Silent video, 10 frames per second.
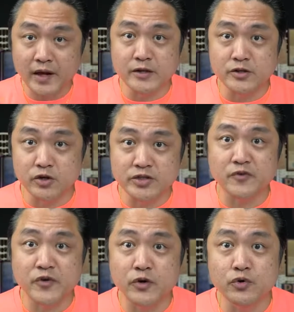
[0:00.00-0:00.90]
And those
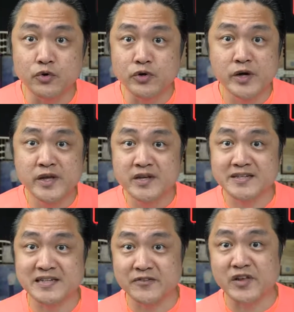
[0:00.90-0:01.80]
of you who
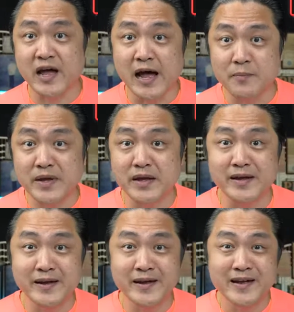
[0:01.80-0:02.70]
serve the
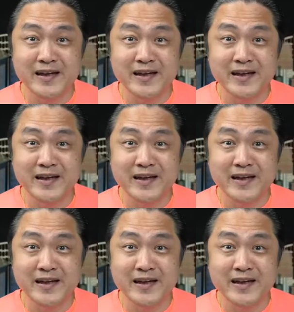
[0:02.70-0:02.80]
army,